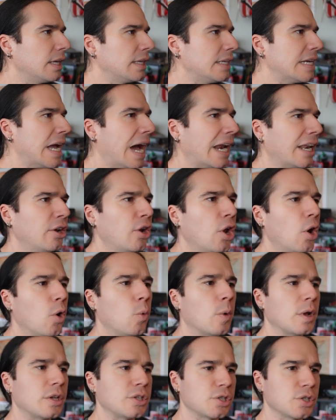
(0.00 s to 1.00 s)
you got to know
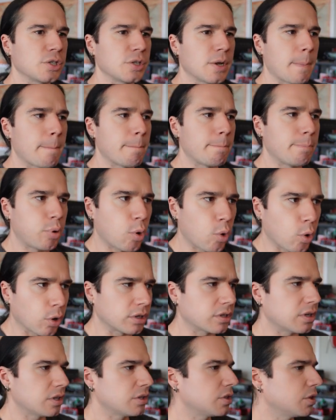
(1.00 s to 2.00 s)
which
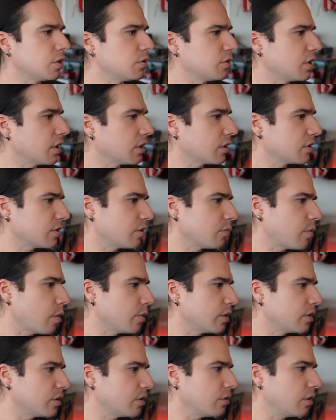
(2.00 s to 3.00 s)
port it's using. So what
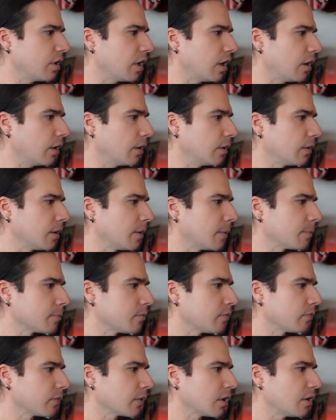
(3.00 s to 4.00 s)
we do here
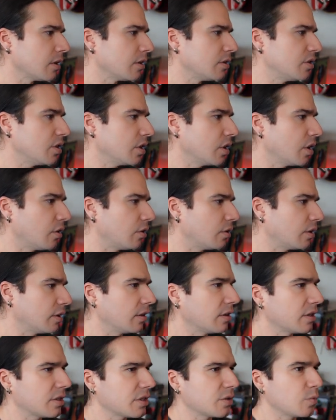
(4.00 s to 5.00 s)
is you go,
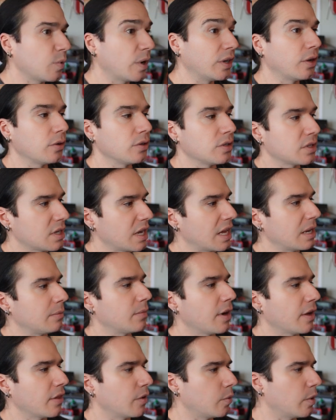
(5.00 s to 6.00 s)
and this is Windows 10
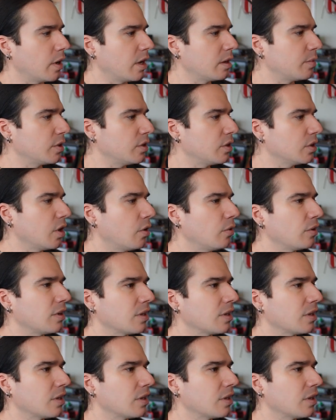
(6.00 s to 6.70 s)
by the way, but you go